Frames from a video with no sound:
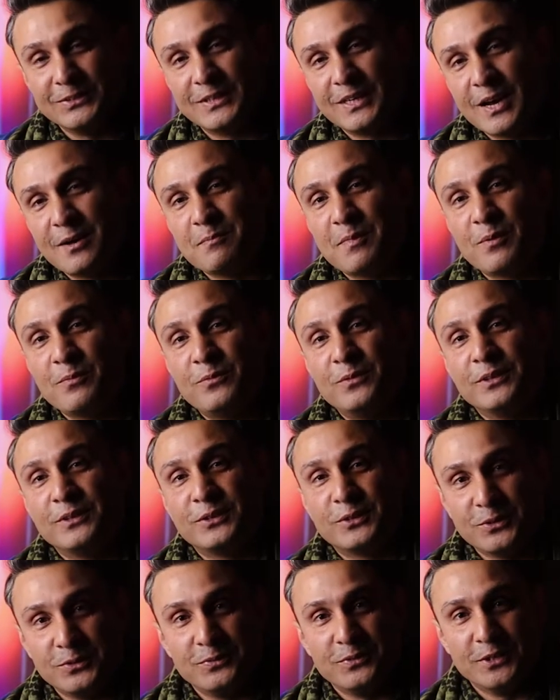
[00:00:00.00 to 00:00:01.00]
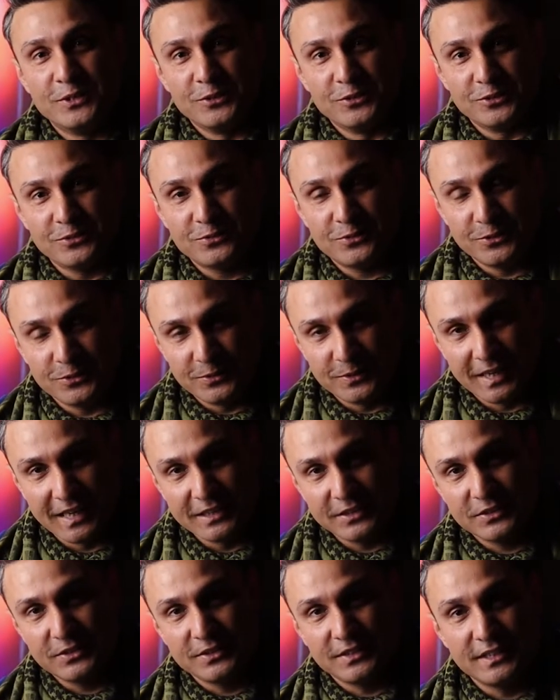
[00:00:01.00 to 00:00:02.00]
to come up with good videos for you
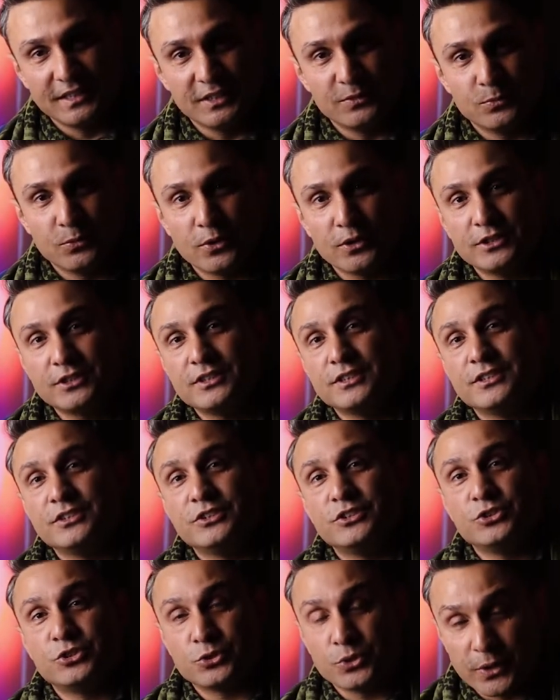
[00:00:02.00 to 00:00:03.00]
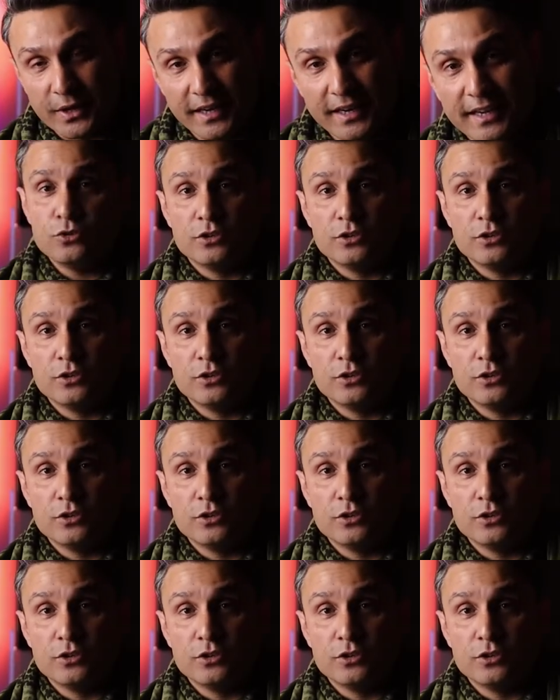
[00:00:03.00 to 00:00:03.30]
guys to see, watch and enjoy.